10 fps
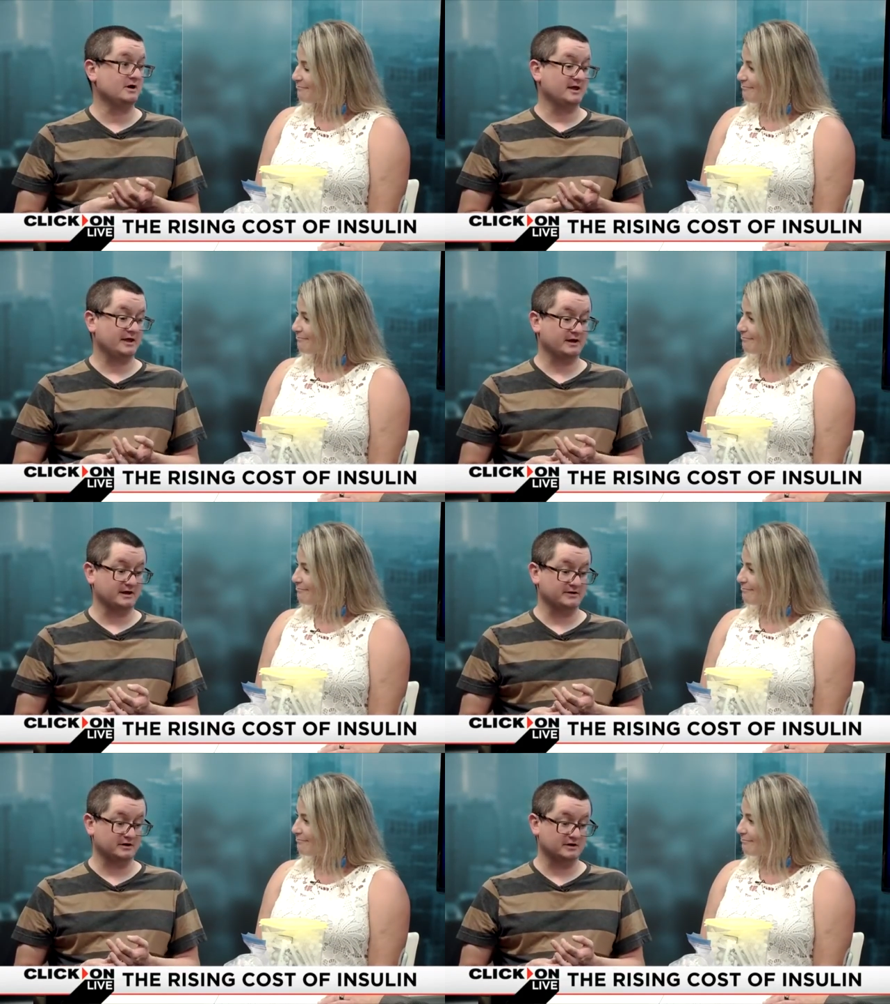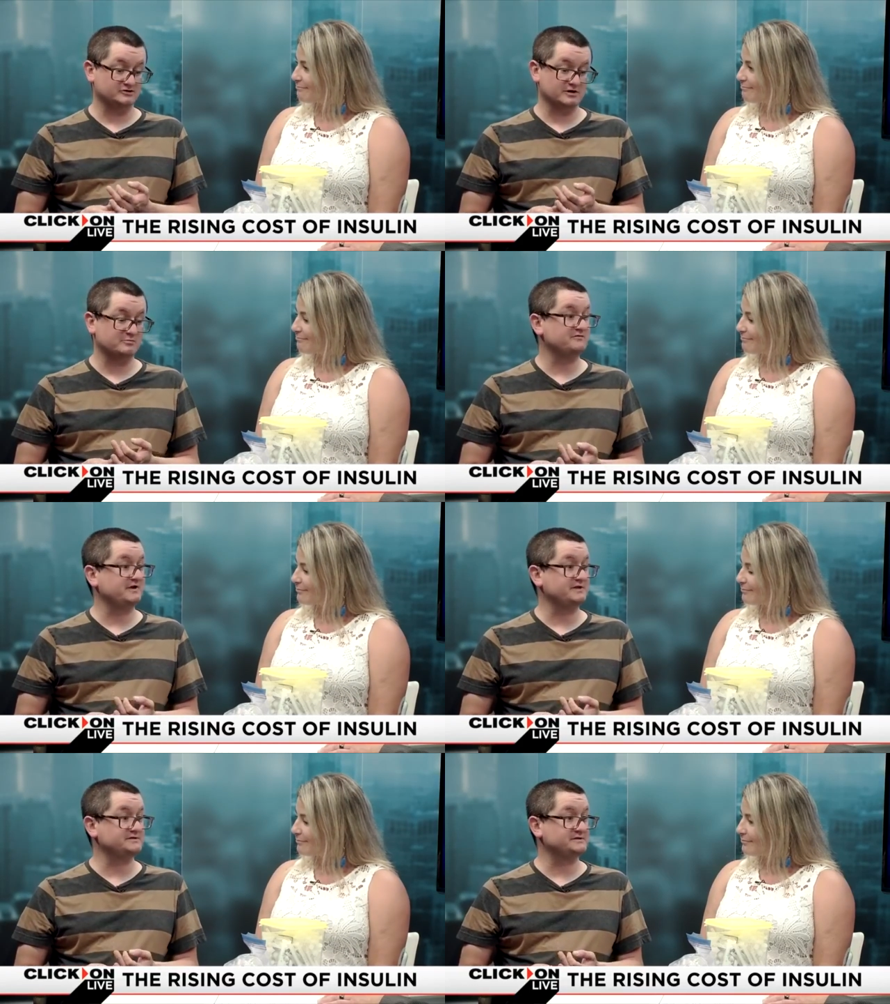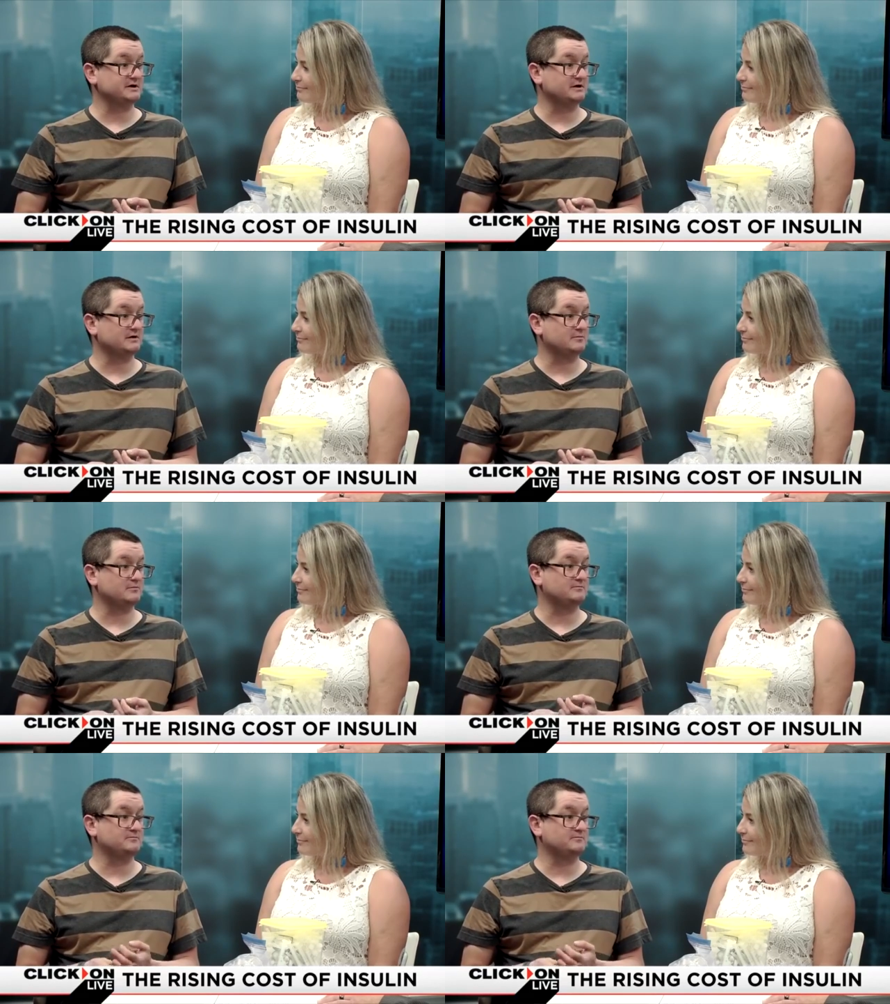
Speaker 1: and uh, trying to prevent. Um,